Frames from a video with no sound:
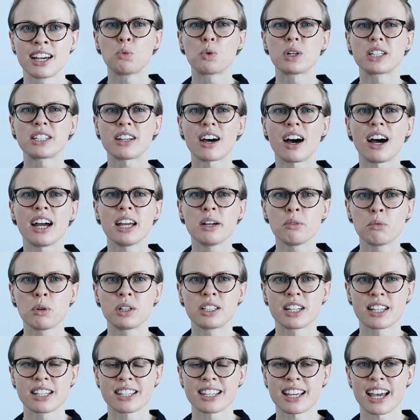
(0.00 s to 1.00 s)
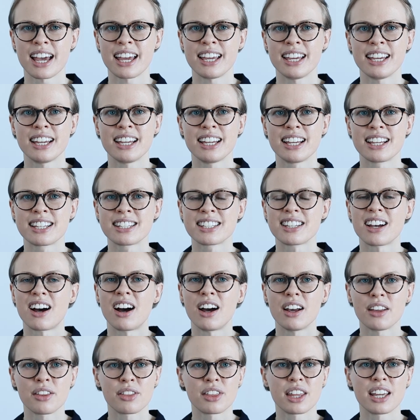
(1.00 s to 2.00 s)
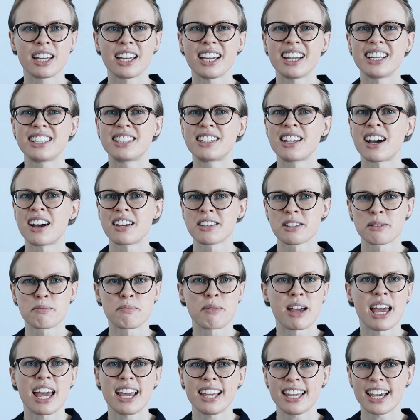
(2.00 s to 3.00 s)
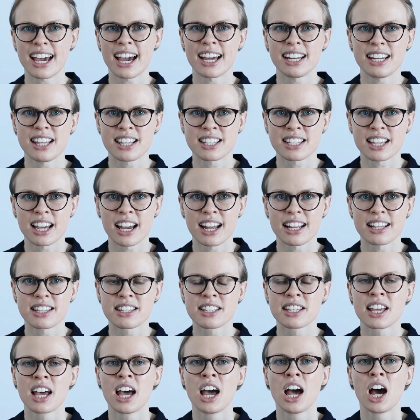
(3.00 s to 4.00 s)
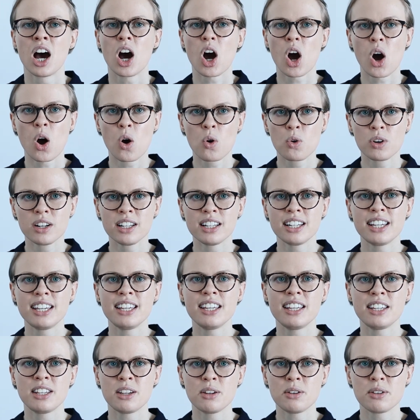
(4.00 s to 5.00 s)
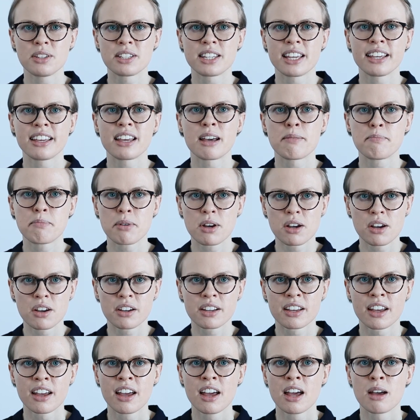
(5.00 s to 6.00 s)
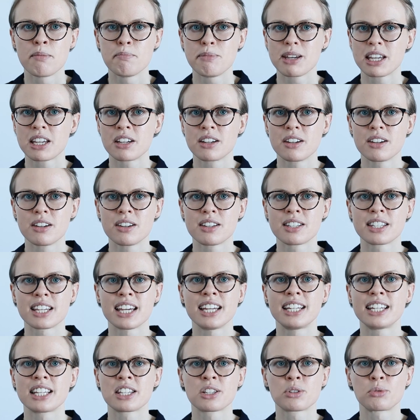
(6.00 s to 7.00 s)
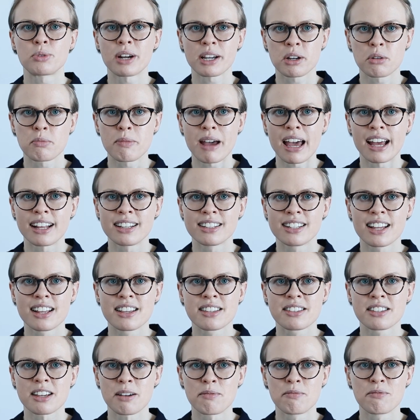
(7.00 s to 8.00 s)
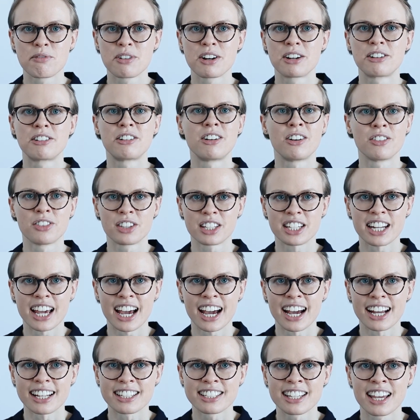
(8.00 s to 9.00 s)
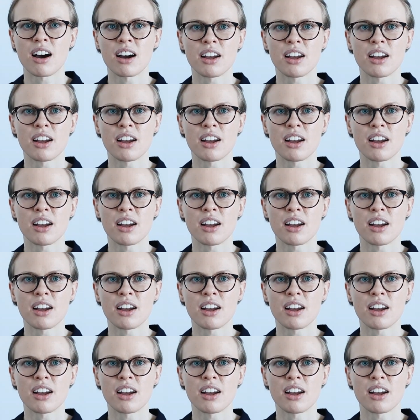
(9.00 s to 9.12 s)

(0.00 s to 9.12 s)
What I want to say is, I think it doesn't make any sense only using a book because it is recommended somewhere on the net.